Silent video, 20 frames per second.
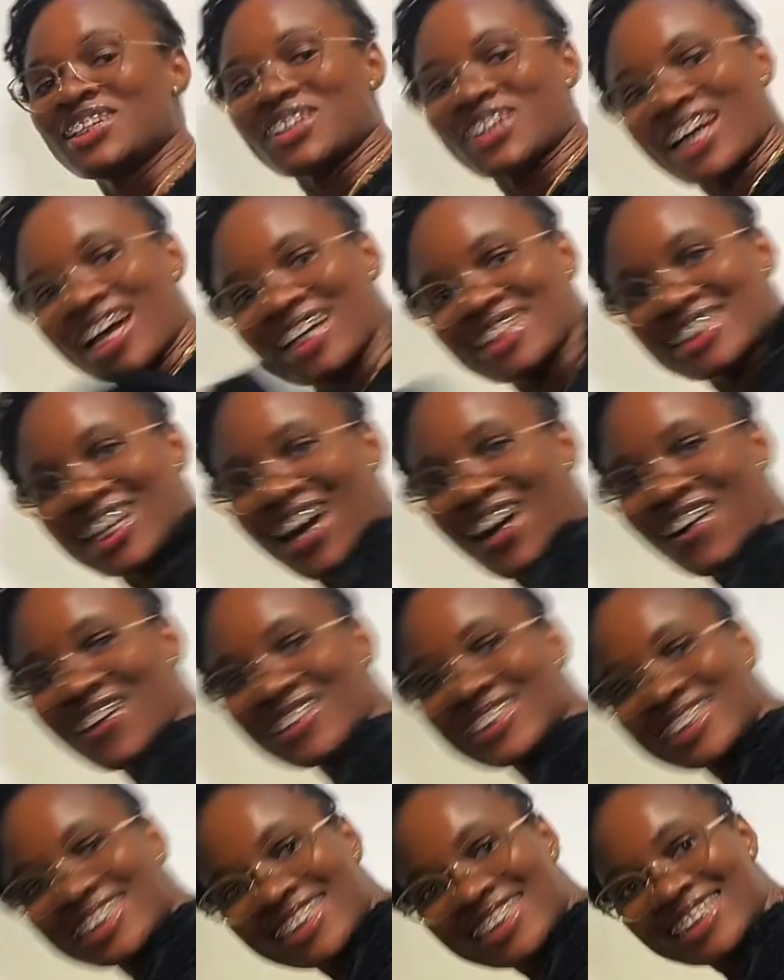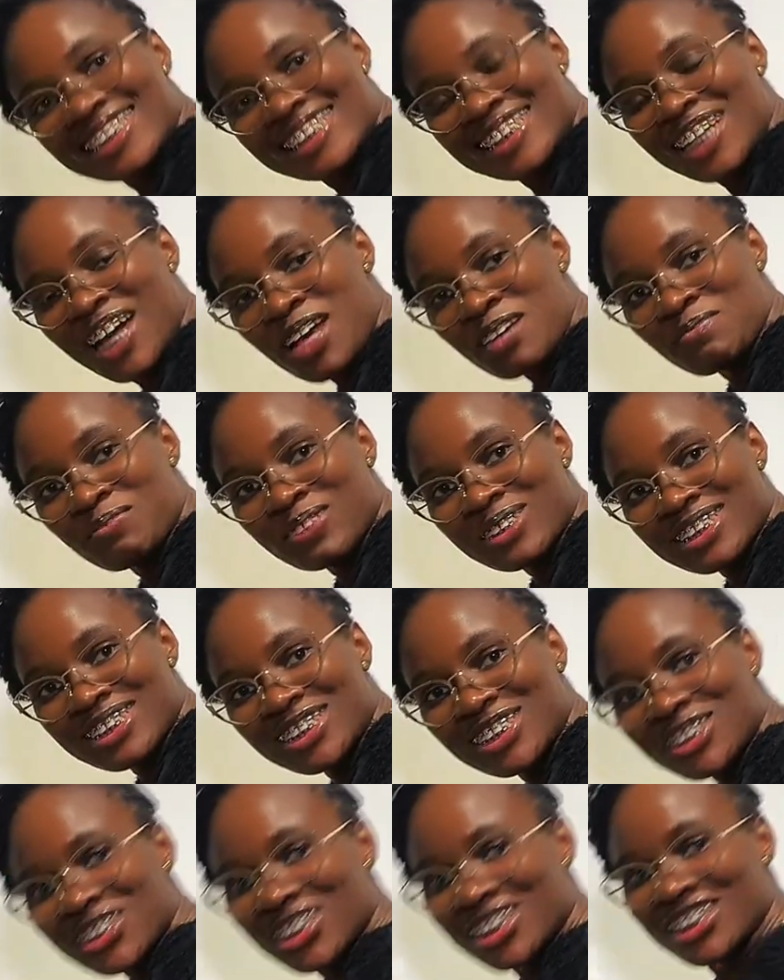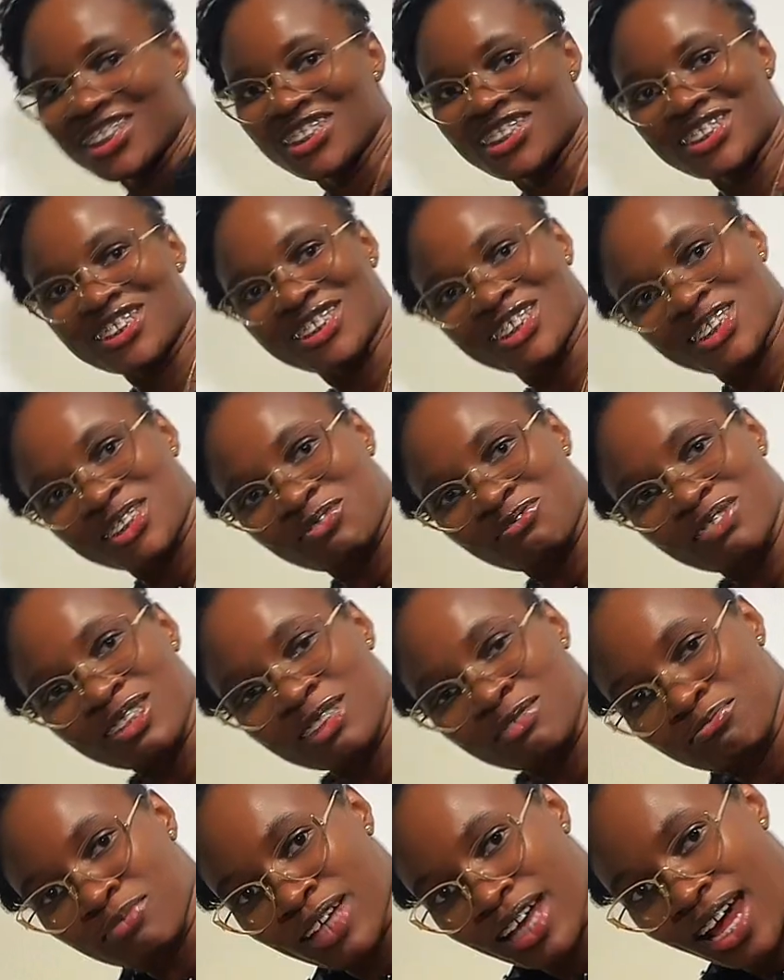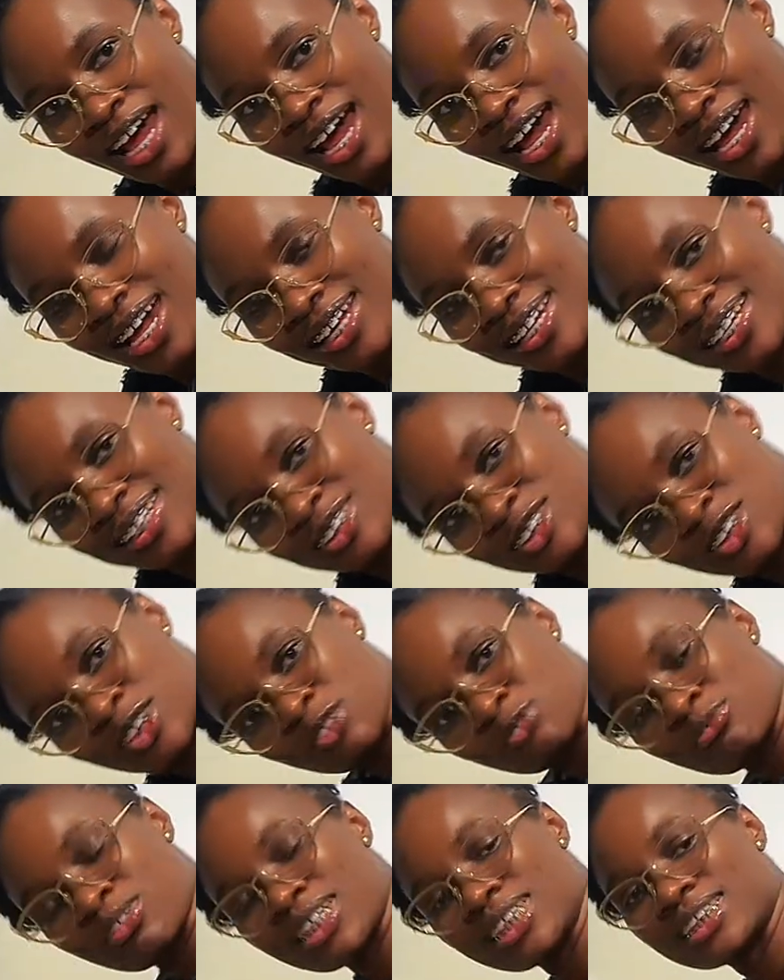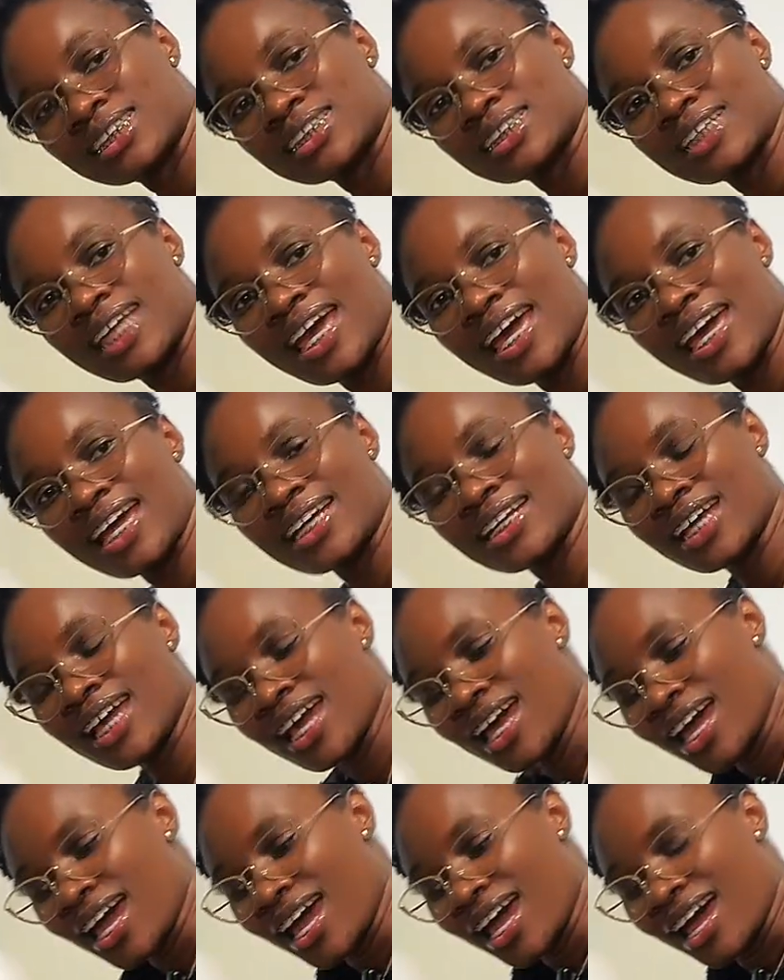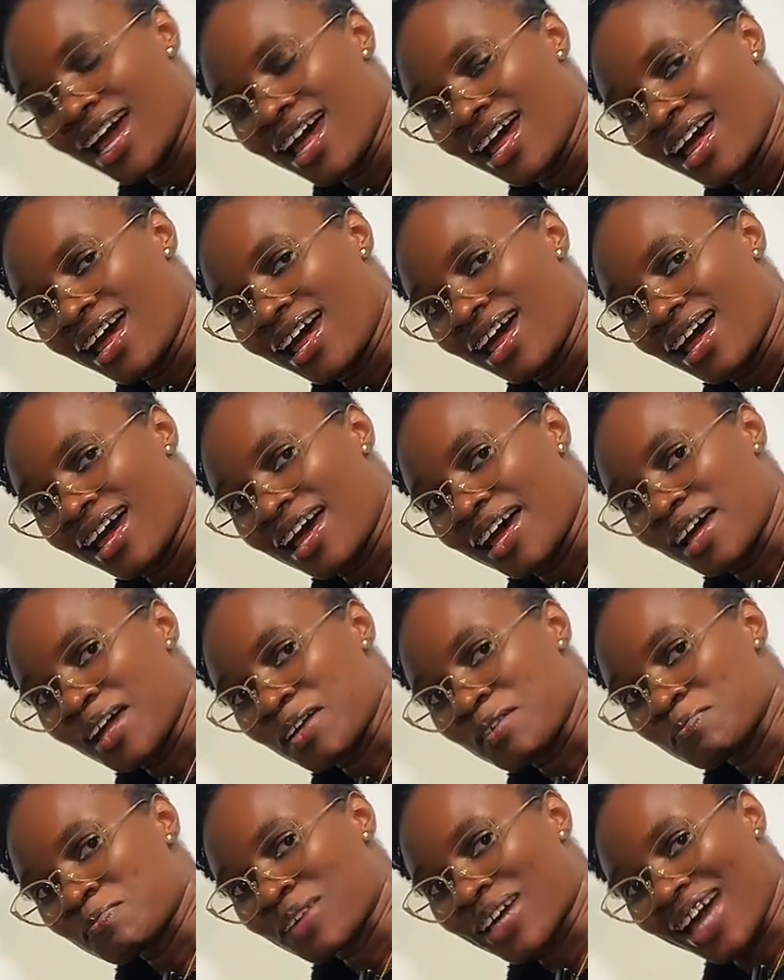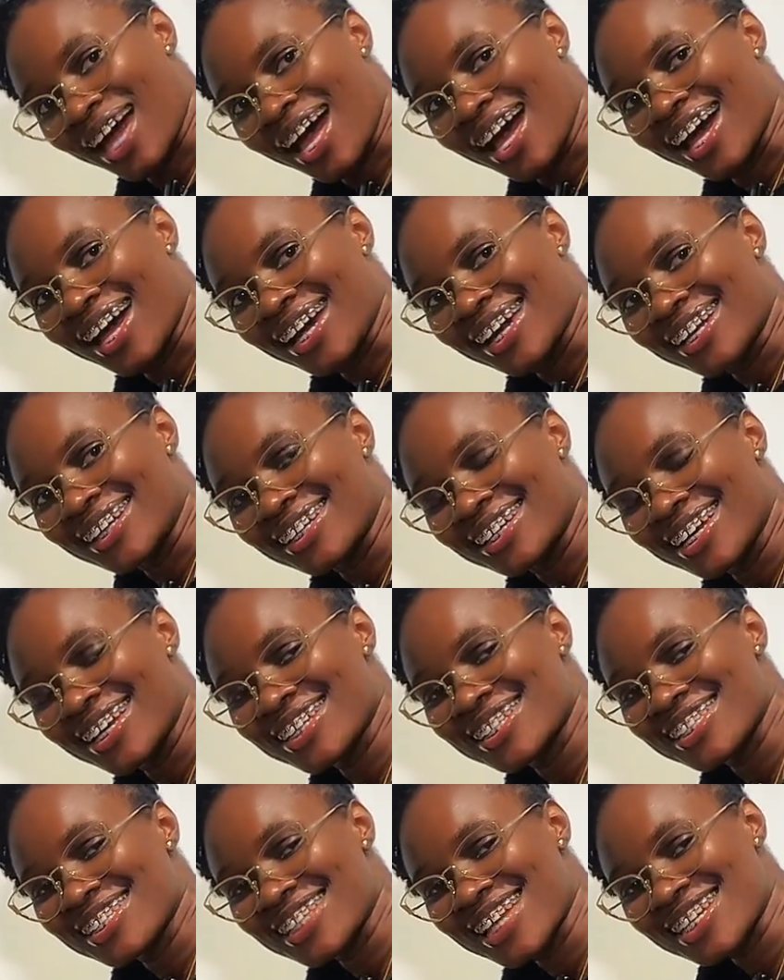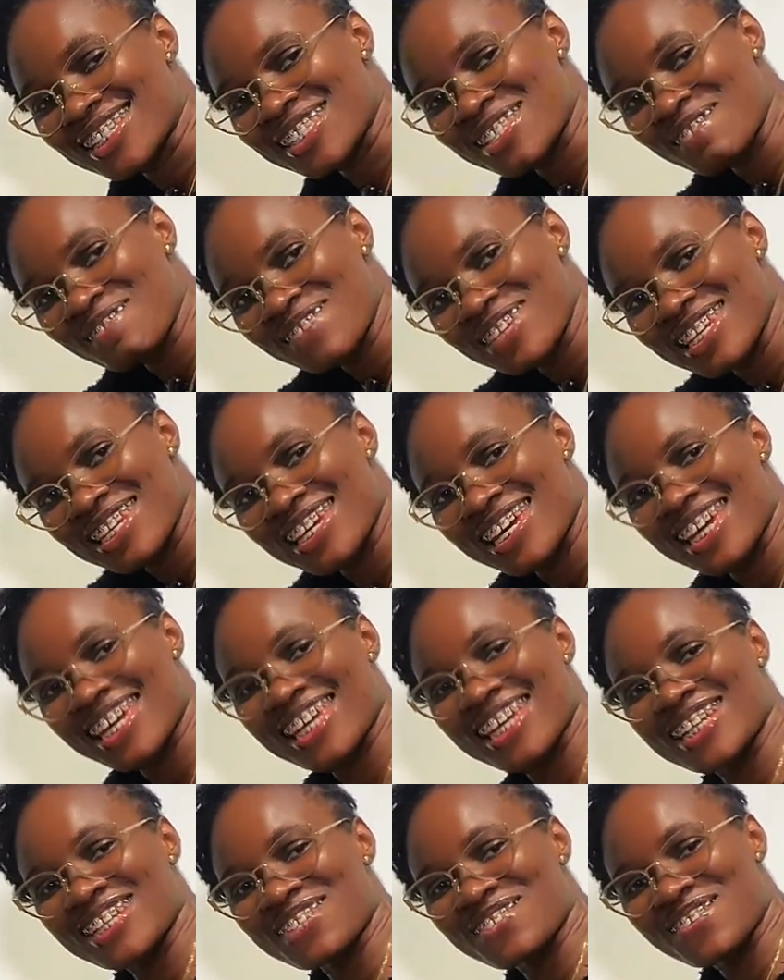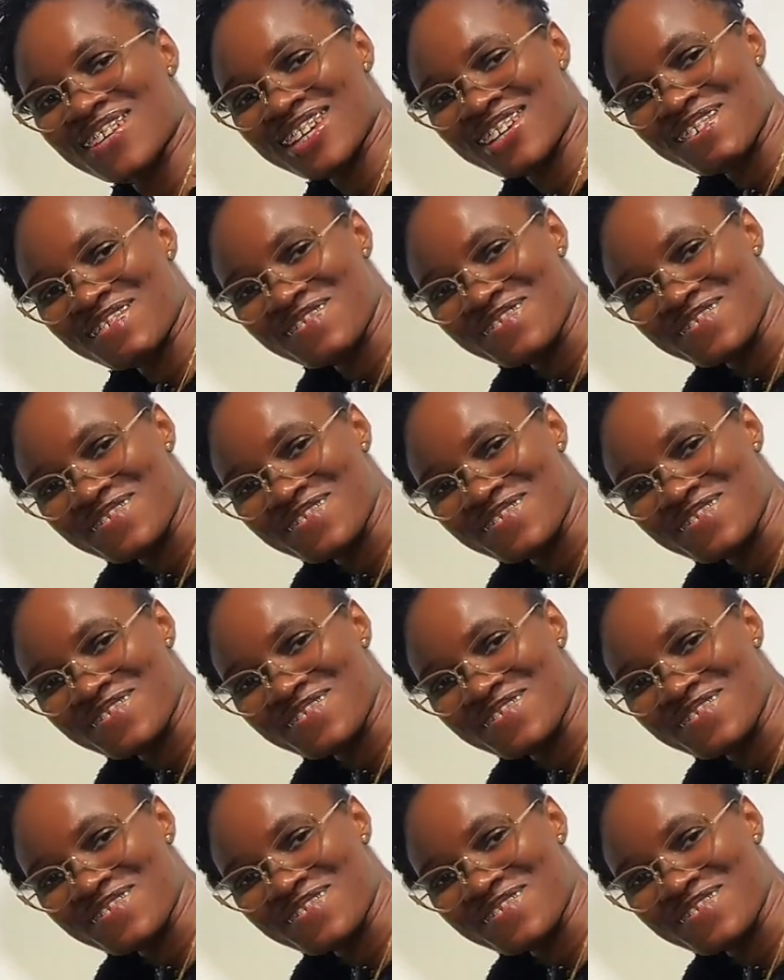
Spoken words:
you guys are on 69 position. If you just reach behind and just raise his head behind, let him lick and you can